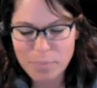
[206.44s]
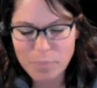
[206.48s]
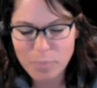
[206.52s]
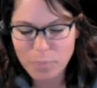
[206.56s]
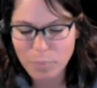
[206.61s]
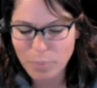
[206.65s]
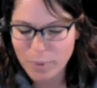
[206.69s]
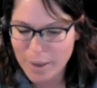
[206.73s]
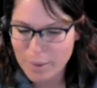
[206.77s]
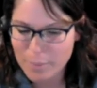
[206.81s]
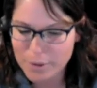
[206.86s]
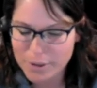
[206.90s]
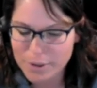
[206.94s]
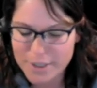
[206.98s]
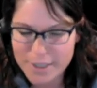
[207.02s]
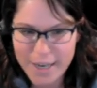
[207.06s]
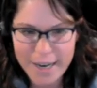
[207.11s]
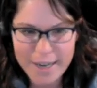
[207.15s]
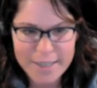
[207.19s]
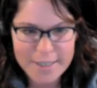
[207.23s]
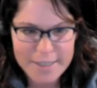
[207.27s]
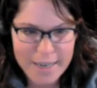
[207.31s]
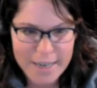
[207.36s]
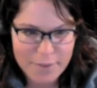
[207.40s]
be able to
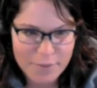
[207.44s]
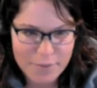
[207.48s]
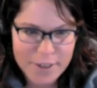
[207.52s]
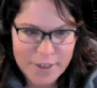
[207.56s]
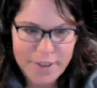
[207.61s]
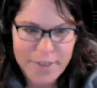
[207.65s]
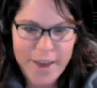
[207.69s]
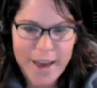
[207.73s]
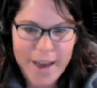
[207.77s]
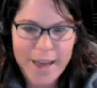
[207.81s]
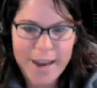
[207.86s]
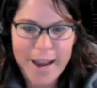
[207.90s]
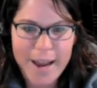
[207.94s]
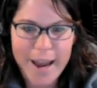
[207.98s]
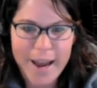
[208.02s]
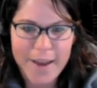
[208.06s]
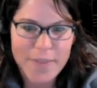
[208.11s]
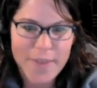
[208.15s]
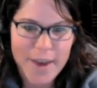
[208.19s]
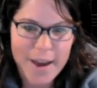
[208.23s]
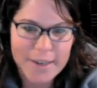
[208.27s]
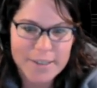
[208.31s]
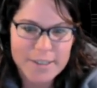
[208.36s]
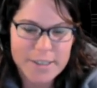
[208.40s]
kind of dive into that, add
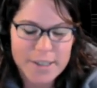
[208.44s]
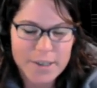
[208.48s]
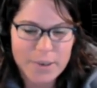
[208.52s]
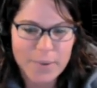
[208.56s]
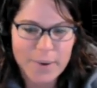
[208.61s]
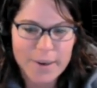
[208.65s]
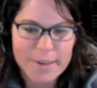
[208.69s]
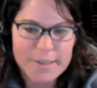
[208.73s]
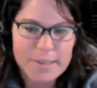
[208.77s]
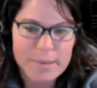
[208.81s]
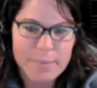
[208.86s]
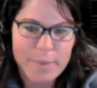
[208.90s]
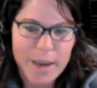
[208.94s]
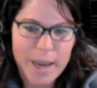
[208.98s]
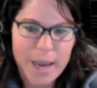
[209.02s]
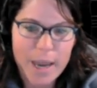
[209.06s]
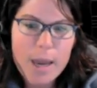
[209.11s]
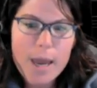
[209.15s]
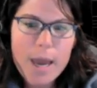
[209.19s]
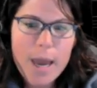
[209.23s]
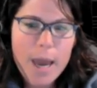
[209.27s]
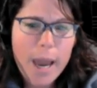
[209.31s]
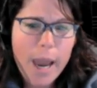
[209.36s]
that to their resume.